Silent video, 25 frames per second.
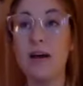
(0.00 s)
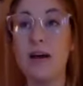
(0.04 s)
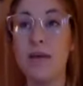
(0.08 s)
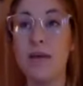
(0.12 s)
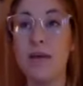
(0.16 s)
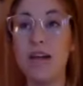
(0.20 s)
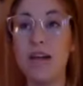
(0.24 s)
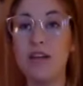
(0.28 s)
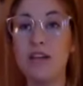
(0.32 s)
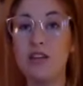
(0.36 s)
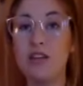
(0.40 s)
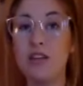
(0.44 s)

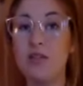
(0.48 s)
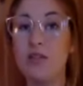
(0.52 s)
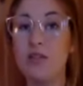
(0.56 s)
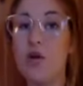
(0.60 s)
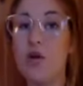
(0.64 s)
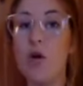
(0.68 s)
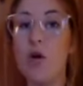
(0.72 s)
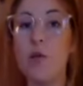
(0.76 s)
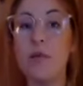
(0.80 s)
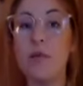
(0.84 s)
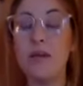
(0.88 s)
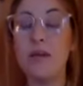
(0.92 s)
Imagine if you
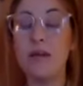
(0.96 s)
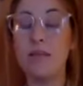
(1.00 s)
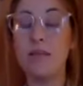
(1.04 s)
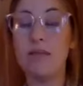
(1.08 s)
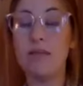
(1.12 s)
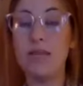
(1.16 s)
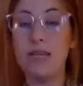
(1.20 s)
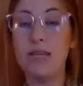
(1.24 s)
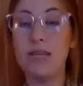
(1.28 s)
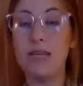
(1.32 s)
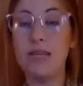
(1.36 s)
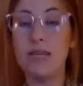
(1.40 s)
opened up
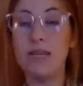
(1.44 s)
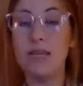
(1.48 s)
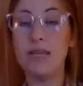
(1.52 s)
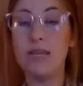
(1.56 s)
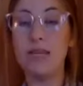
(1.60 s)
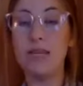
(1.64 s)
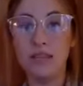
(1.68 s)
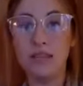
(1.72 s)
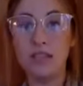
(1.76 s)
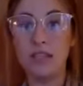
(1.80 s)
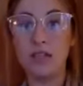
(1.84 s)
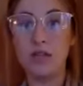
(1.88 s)
the
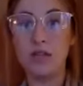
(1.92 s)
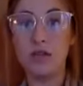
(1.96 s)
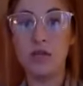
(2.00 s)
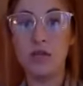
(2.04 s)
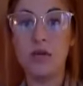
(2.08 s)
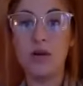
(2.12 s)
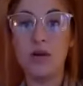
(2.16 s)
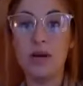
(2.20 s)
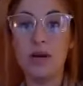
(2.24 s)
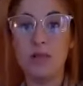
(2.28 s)
entire world